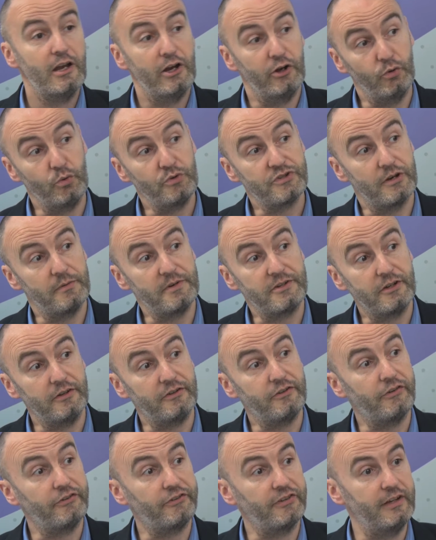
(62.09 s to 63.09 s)
And also it's
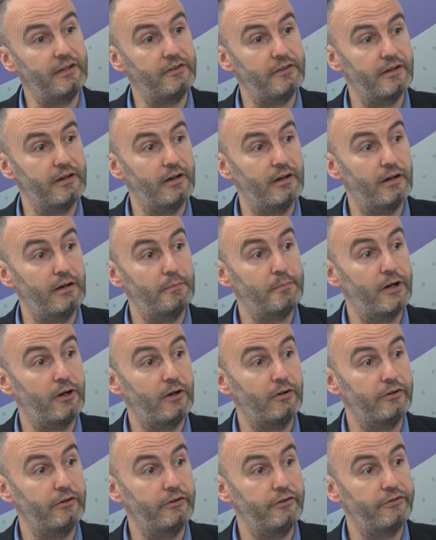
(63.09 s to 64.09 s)
good to see that our
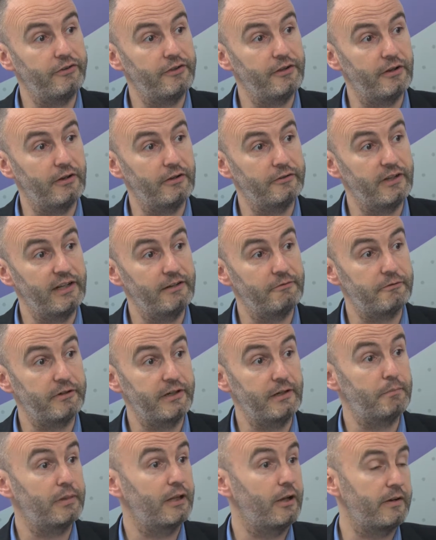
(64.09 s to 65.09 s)
partners that are
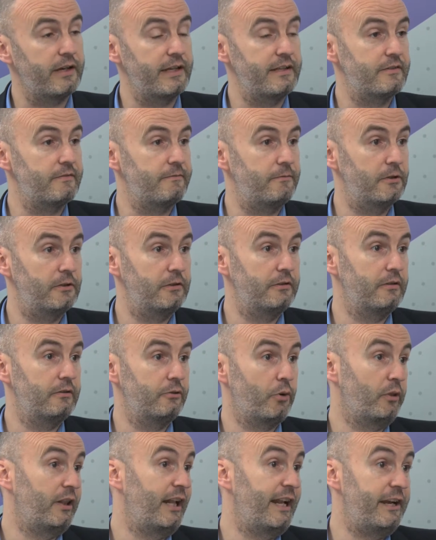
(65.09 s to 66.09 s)
delivering plugins for
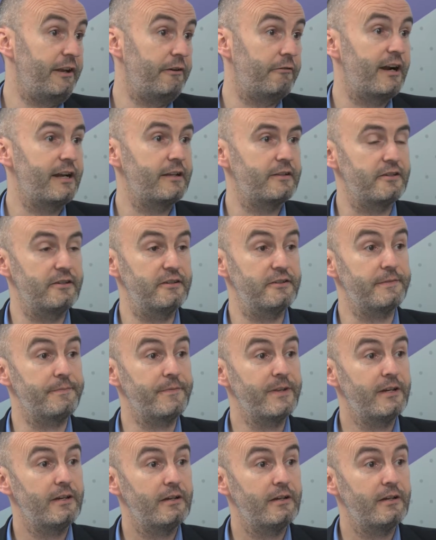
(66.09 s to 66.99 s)
non-linear editors